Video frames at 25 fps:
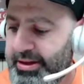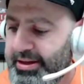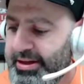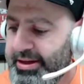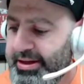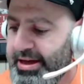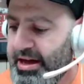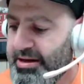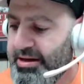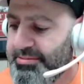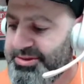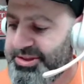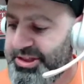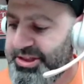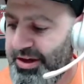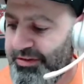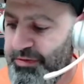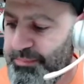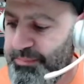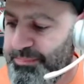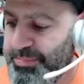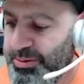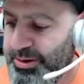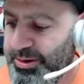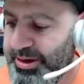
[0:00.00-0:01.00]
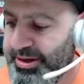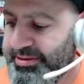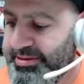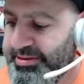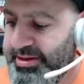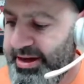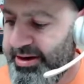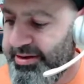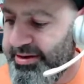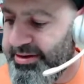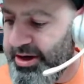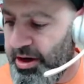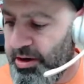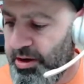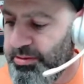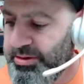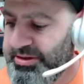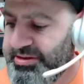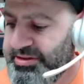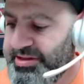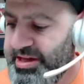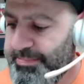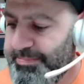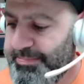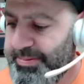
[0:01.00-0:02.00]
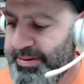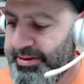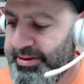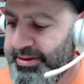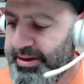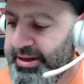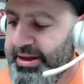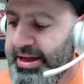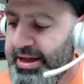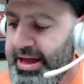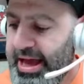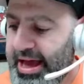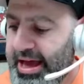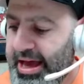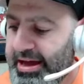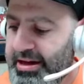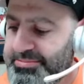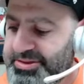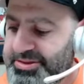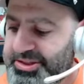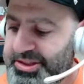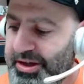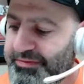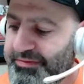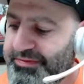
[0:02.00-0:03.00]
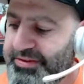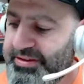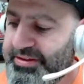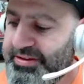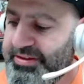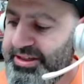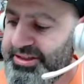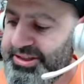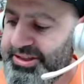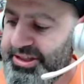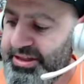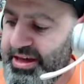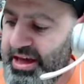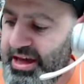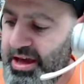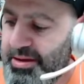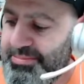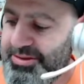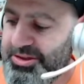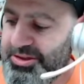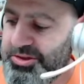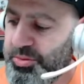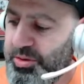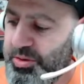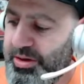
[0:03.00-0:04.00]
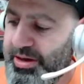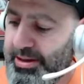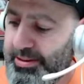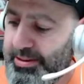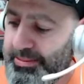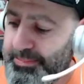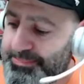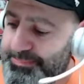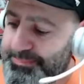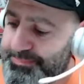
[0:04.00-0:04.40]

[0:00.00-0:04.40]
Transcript: Got himself a point there. And Owen Tippett had himself a decent game as well.